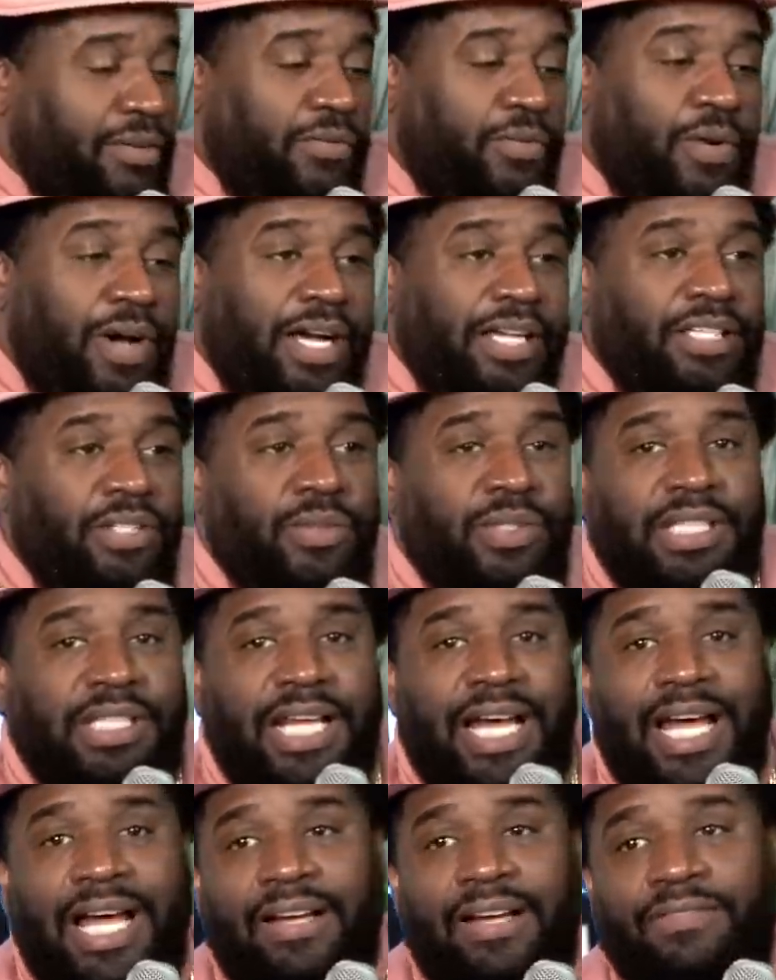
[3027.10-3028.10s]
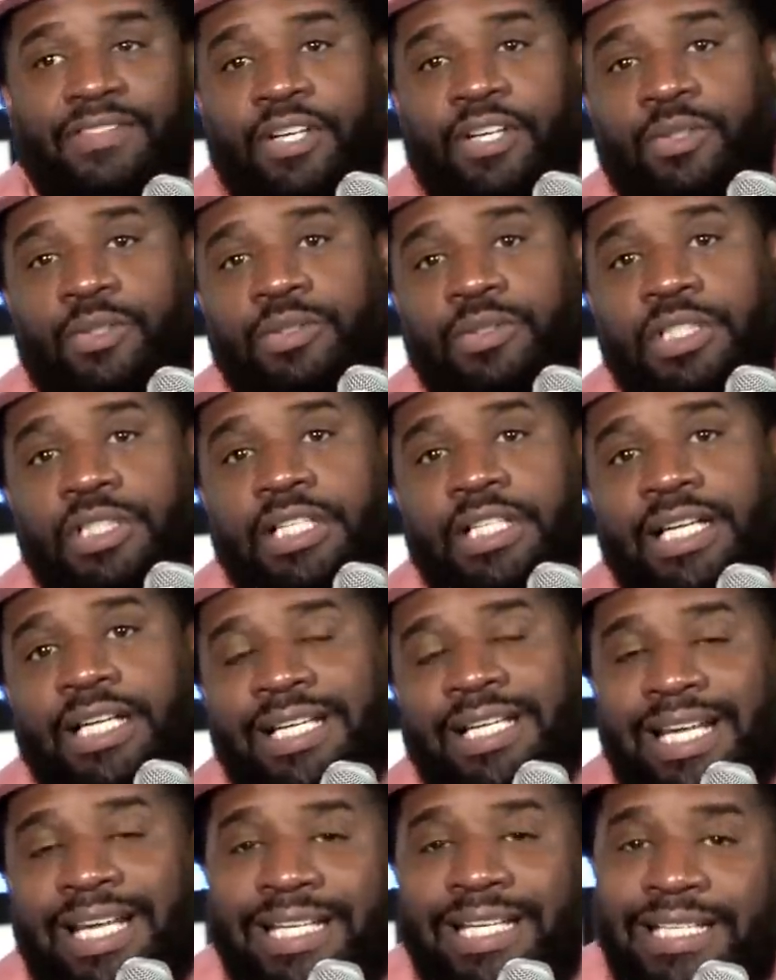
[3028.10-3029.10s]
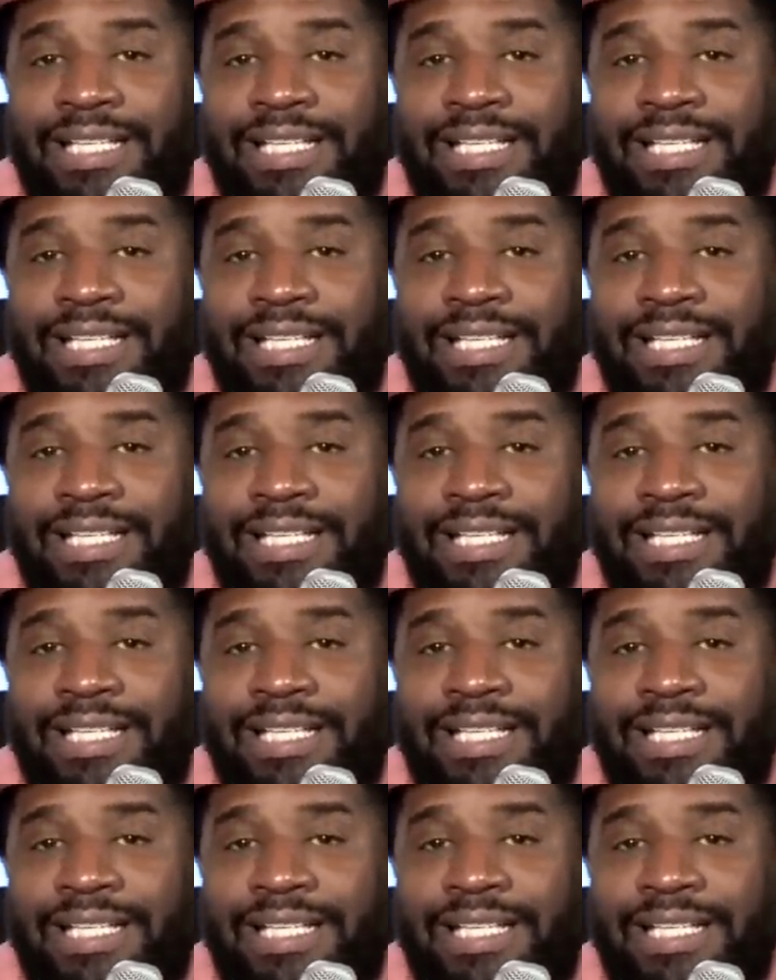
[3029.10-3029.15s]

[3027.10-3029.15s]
yourself while you alive though, mm.